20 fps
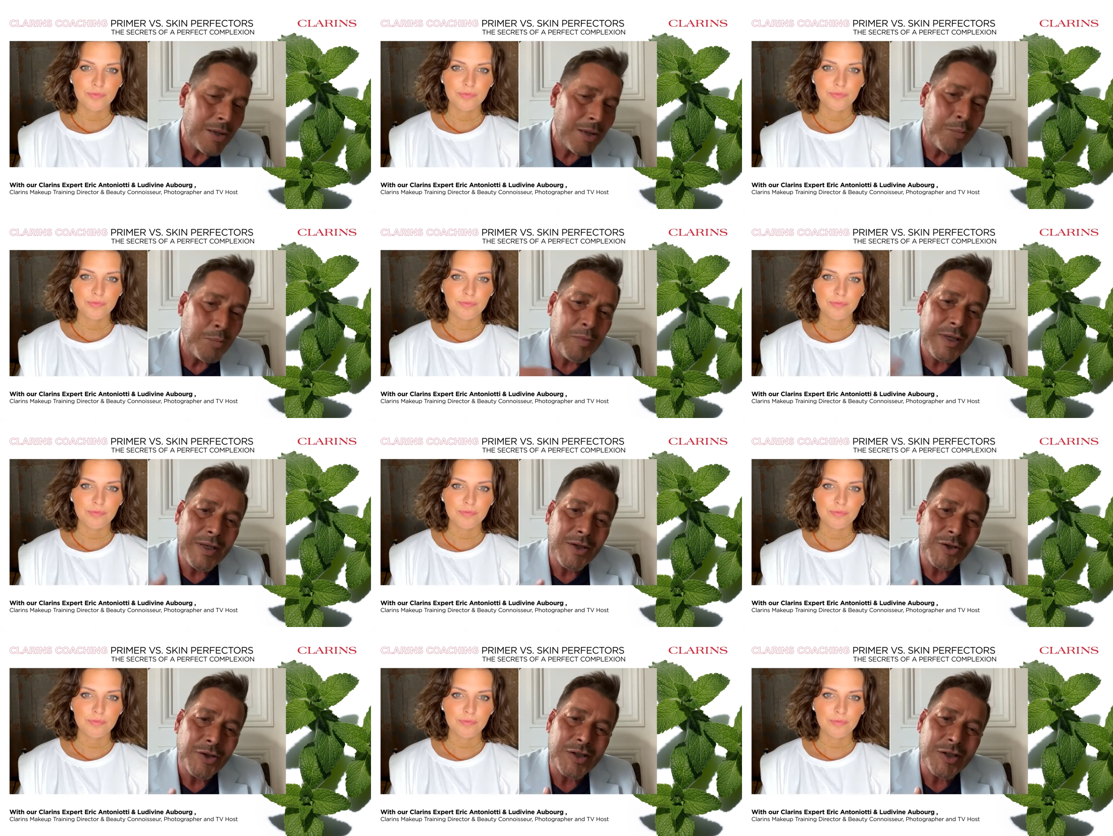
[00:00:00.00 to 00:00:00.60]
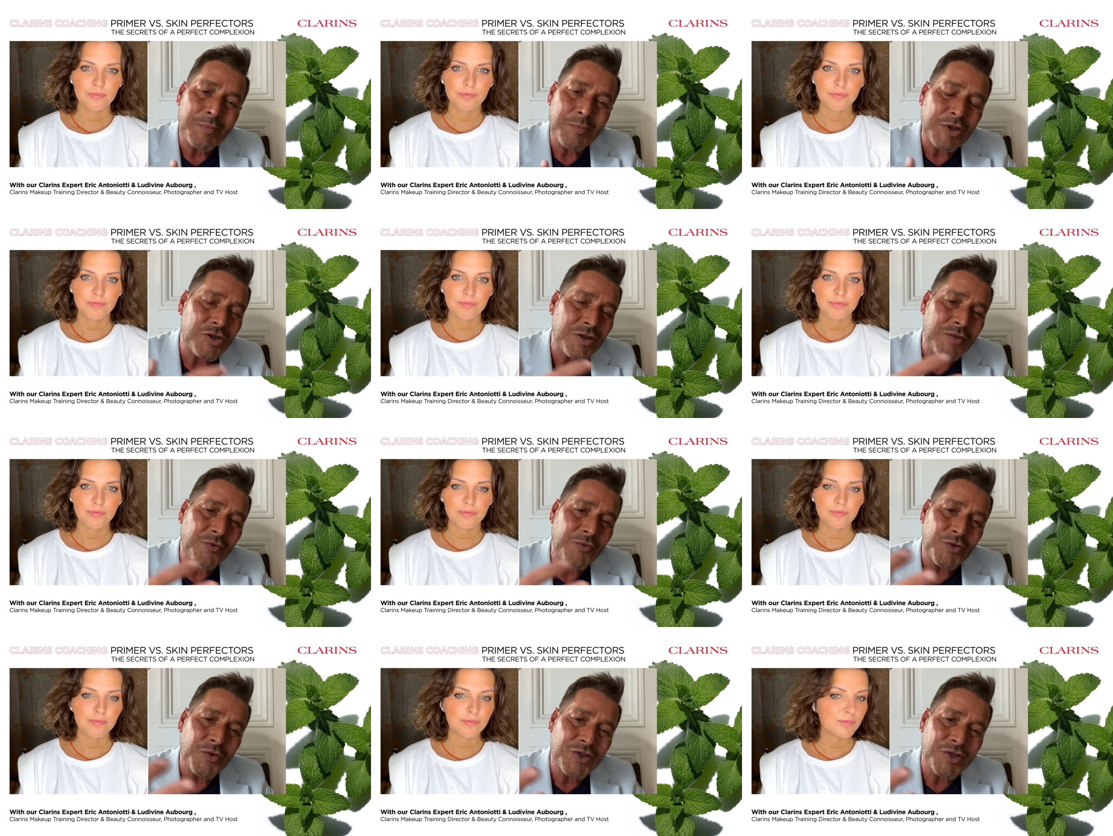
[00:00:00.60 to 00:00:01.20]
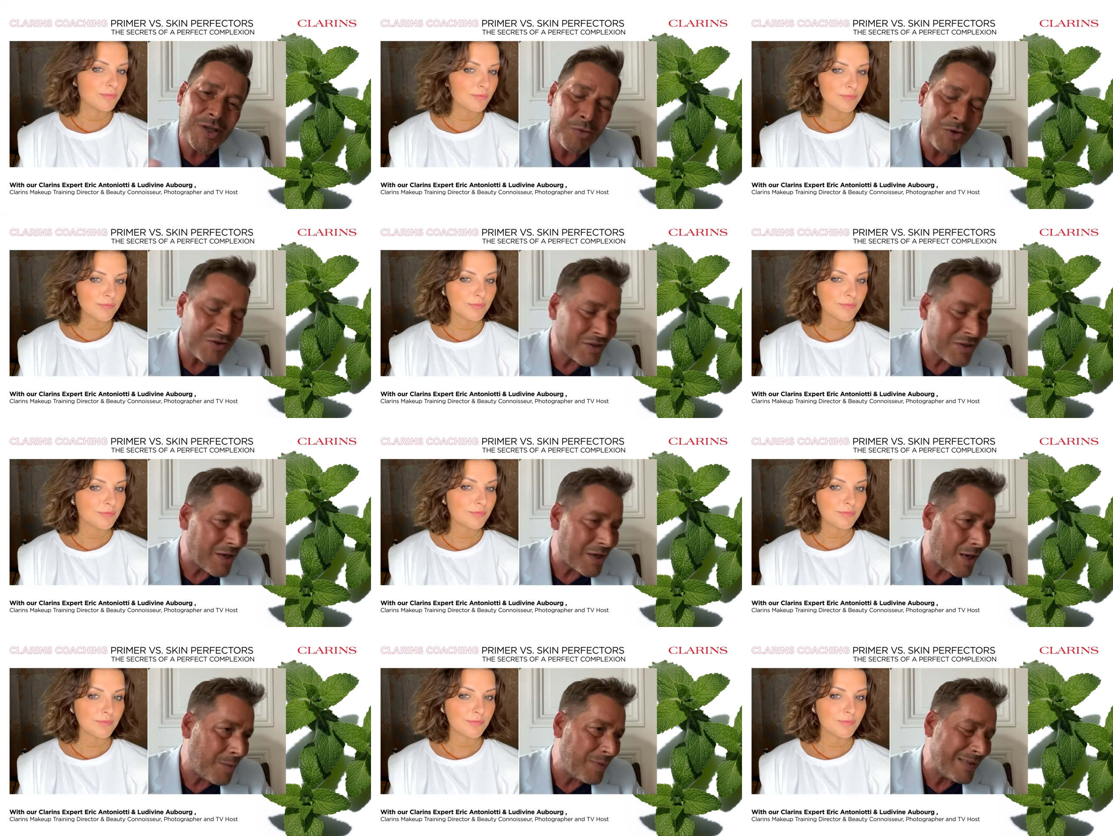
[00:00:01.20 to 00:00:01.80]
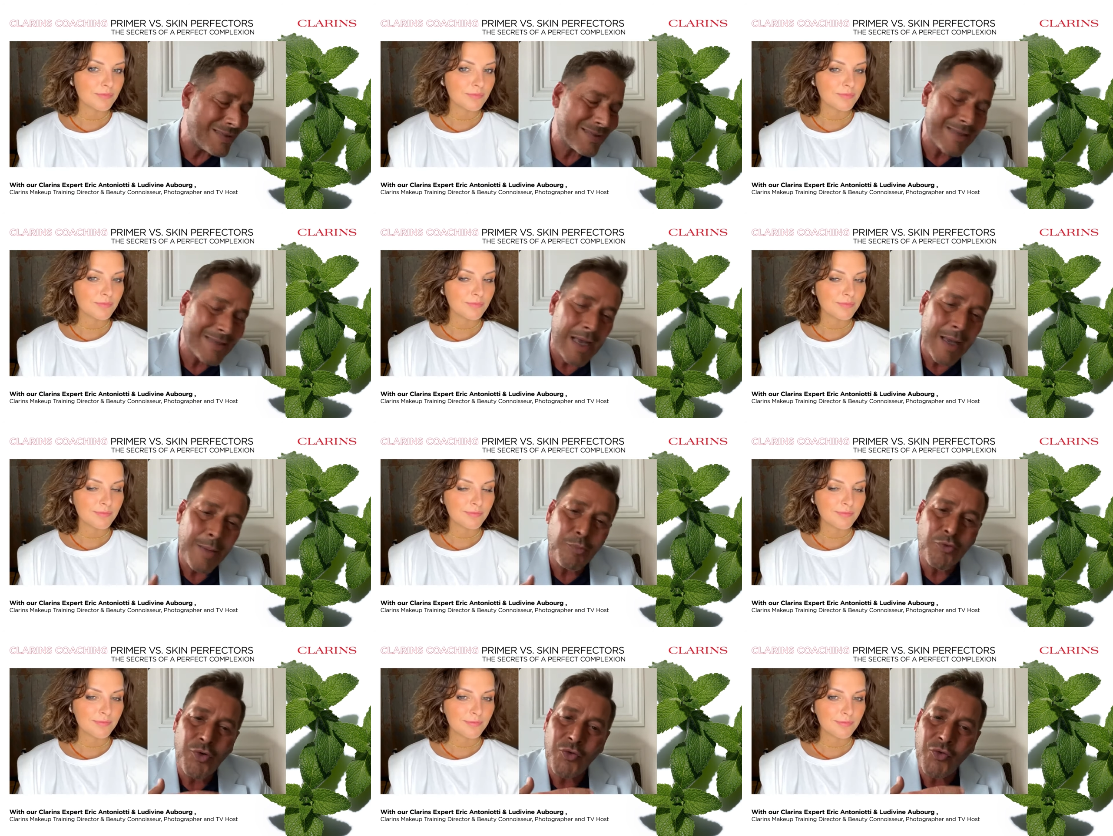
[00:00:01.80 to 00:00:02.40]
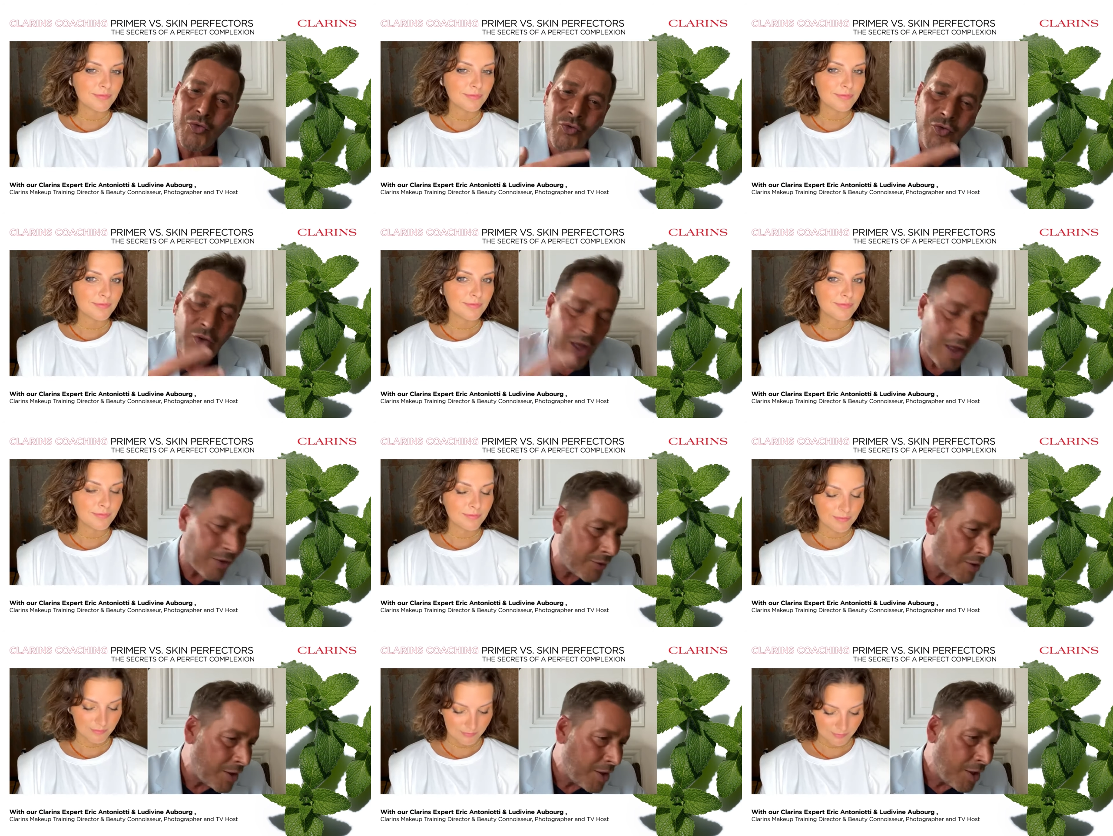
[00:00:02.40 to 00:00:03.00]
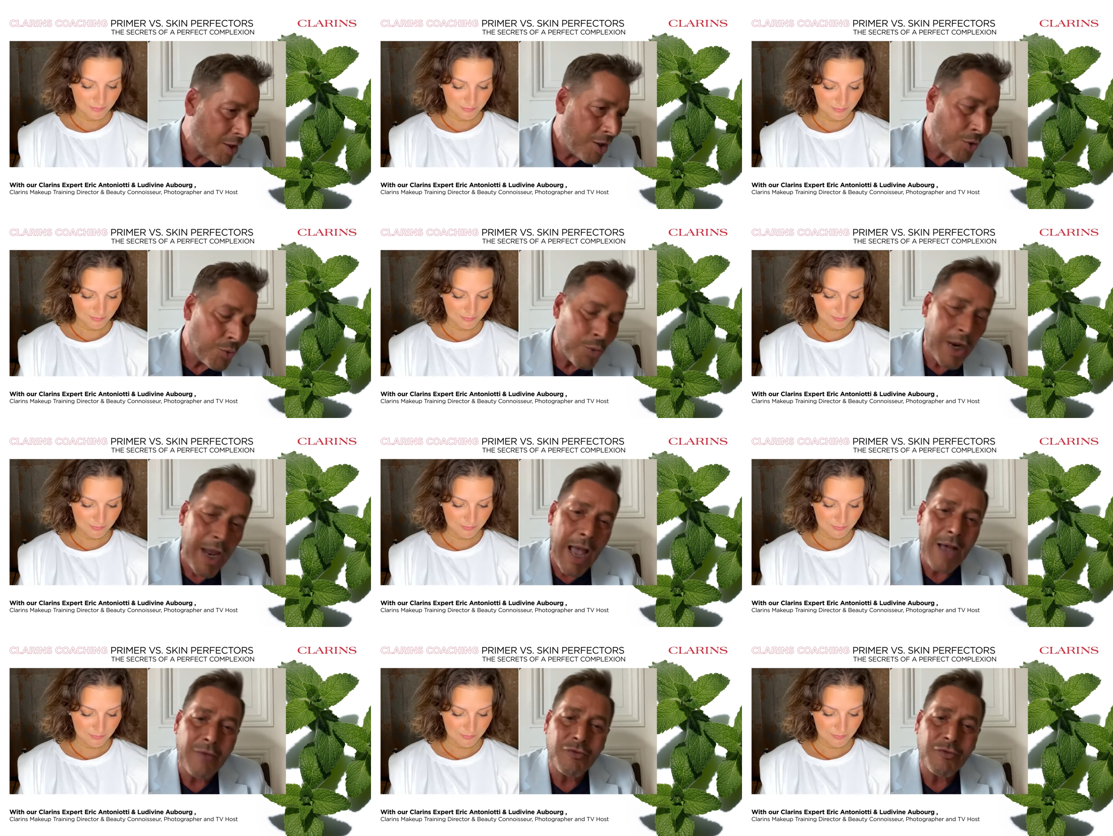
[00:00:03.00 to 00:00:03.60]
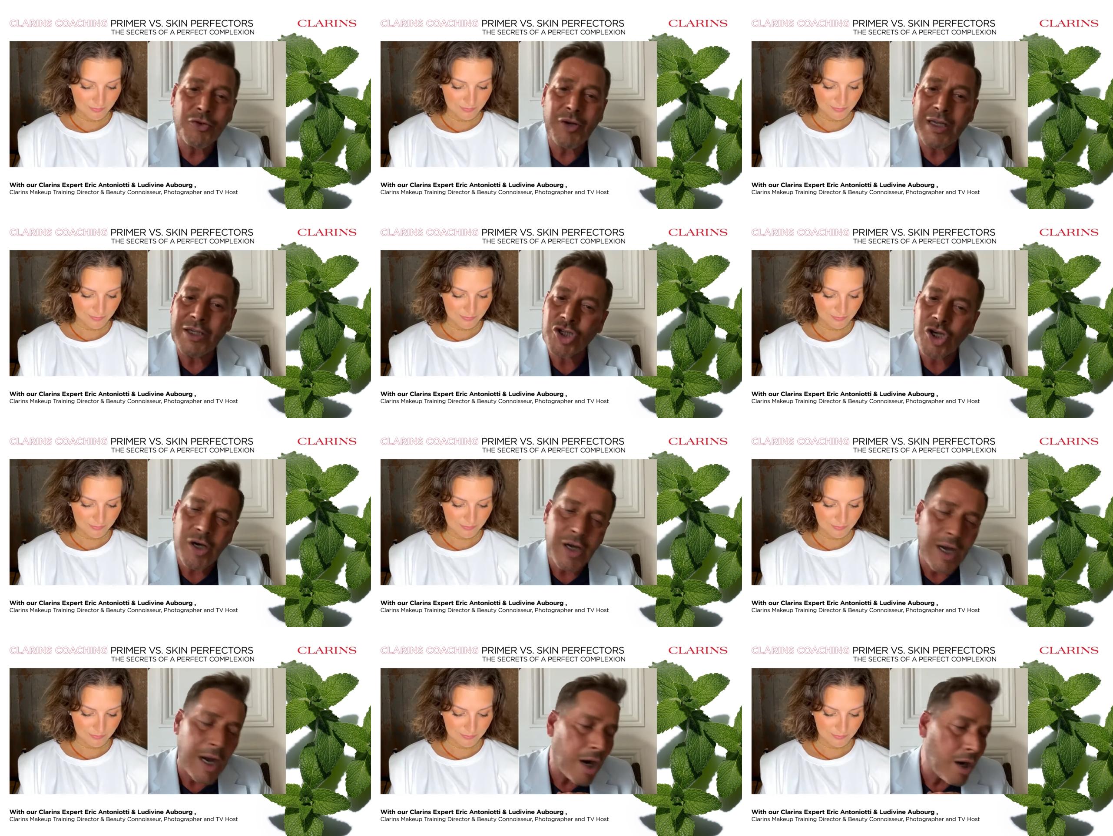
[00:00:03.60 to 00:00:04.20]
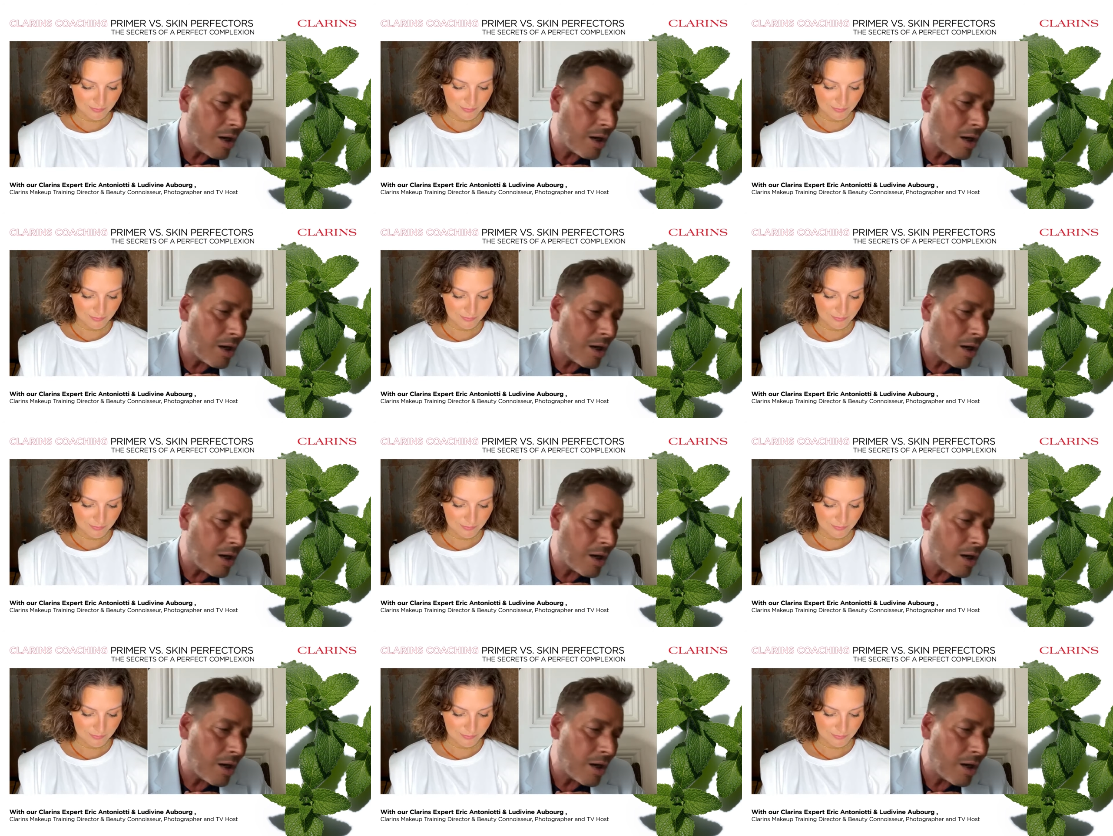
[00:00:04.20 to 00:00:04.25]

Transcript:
Speaker 1: me, you know, especially for summertime, it's time for fun. We have to enjoy our